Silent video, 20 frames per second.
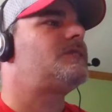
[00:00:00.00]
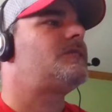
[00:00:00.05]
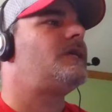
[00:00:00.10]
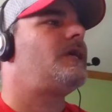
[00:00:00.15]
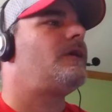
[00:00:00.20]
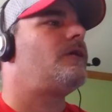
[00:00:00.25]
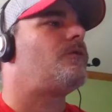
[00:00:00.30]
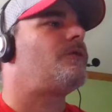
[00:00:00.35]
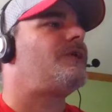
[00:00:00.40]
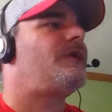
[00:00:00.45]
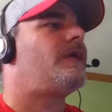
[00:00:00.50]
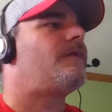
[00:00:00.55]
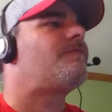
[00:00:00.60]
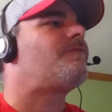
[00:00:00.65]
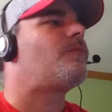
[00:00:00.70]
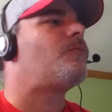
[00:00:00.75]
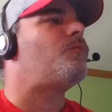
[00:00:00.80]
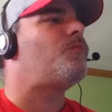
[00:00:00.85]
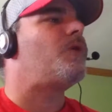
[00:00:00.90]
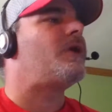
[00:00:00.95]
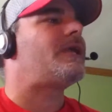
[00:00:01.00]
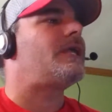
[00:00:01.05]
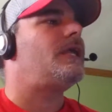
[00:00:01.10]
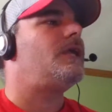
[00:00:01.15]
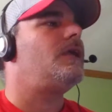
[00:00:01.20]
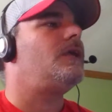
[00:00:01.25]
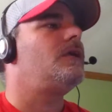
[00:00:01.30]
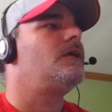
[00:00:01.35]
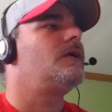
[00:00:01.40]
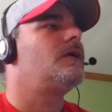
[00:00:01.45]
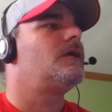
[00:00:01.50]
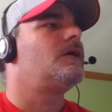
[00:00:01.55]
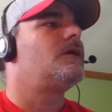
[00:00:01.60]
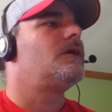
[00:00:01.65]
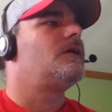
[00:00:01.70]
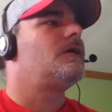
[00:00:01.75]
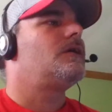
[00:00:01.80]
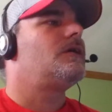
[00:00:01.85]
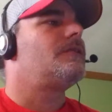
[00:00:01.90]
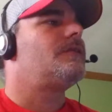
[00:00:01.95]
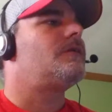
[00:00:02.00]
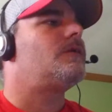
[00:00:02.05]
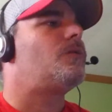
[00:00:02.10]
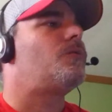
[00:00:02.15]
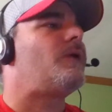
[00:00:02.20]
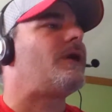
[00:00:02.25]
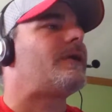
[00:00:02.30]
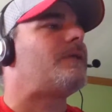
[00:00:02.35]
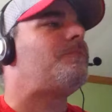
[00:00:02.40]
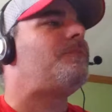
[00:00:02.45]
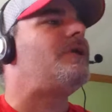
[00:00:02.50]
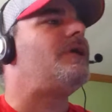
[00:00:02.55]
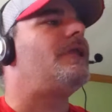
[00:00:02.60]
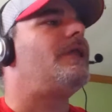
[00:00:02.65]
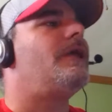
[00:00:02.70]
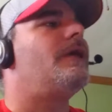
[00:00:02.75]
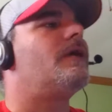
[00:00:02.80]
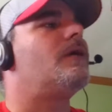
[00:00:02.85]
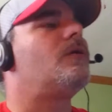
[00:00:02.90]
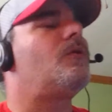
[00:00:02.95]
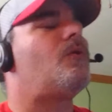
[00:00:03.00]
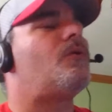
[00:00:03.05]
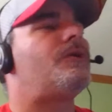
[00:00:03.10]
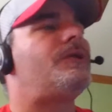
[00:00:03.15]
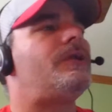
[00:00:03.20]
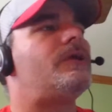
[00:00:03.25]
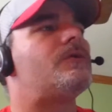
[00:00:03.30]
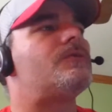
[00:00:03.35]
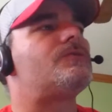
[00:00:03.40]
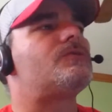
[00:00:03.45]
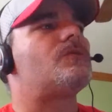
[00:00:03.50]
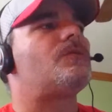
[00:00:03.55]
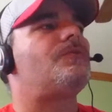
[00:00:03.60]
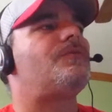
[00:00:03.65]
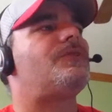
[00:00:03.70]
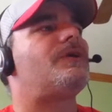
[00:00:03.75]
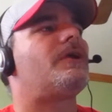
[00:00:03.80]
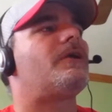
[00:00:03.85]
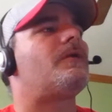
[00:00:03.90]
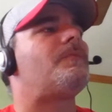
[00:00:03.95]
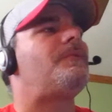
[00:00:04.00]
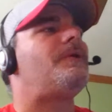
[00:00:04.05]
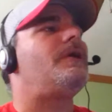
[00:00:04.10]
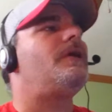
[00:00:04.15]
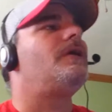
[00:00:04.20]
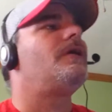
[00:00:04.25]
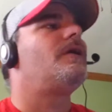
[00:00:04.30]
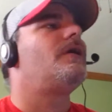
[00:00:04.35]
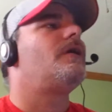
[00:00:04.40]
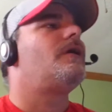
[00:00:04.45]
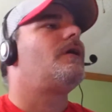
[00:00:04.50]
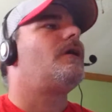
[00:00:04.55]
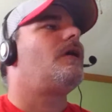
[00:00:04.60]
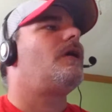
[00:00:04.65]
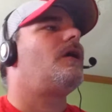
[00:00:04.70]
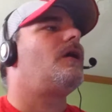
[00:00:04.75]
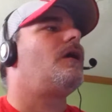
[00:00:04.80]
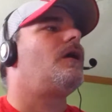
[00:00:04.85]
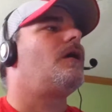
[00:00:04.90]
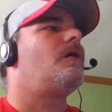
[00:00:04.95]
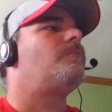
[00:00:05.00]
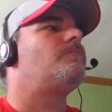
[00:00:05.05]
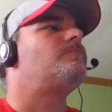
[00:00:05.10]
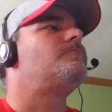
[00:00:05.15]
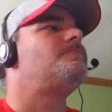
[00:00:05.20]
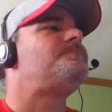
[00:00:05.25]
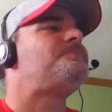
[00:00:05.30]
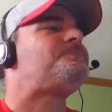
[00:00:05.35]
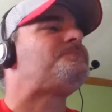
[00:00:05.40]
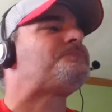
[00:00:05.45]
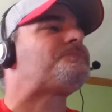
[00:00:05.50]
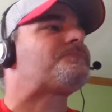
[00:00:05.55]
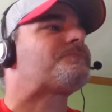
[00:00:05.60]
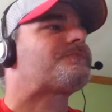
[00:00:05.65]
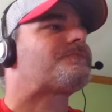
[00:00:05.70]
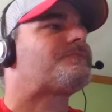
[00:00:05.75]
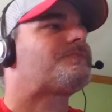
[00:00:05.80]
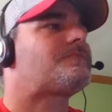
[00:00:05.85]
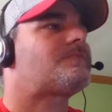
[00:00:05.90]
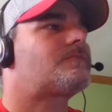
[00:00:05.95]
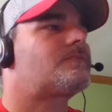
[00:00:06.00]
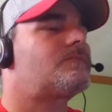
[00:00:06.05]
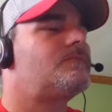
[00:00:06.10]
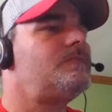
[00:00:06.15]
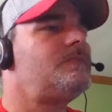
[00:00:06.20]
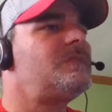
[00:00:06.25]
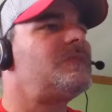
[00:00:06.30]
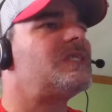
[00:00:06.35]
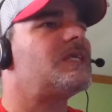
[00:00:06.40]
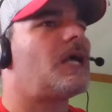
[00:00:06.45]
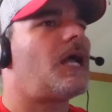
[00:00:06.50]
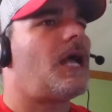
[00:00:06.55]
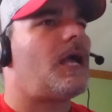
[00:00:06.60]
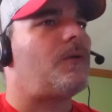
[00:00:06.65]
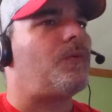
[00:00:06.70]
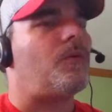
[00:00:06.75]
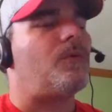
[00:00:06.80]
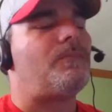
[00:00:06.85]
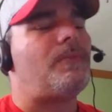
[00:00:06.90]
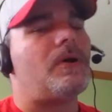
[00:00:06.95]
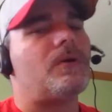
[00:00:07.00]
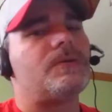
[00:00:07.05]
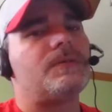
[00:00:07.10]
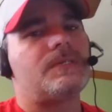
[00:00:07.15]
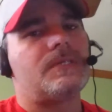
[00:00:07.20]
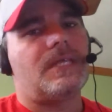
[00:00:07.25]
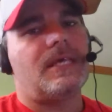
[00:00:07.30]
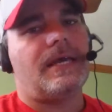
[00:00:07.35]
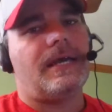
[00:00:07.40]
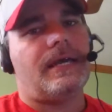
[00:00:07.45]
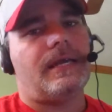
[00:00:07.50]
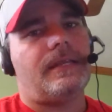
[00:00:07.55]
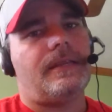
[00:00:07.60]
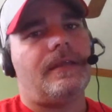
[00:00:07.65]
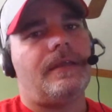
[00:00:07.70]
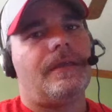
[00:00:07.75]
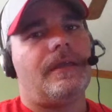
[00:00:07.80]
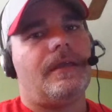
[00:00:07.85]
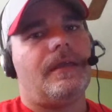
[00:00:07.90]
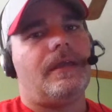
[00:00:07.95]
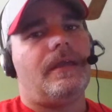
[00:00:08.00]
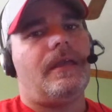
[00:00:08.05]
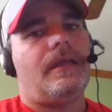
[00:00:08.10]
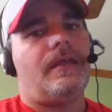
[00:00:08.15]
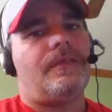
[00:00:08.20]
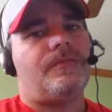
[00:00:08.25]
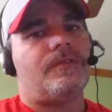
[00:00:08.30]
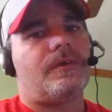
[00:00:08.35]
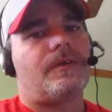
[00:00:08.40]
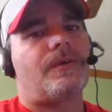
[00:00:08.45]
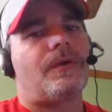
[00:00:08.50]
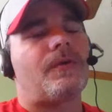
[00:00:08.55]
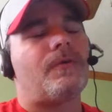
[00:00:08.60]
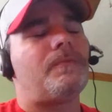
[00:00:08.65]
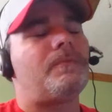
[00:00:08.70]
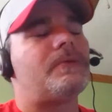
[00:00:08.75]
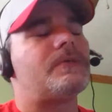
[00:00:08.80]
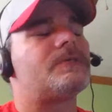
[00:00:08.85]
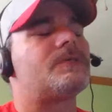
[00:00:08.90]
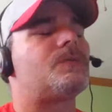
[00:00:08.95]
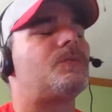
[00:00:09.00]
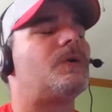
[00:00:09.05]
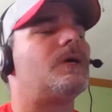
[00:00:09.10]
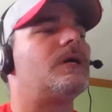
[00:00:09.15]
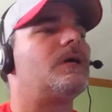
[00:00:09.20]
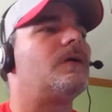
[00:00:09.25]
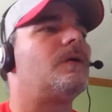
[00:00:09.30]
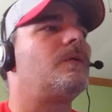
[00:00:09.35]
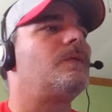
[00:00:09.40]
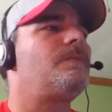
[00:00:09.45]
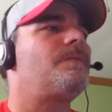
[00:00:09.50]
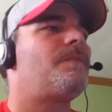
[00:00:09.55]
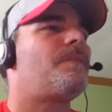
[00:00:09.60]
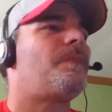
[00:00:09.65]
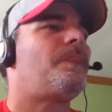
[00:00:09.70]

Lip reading: thing on here from the Wikipedia on the ozone therapy. Um, I will post that in the group as well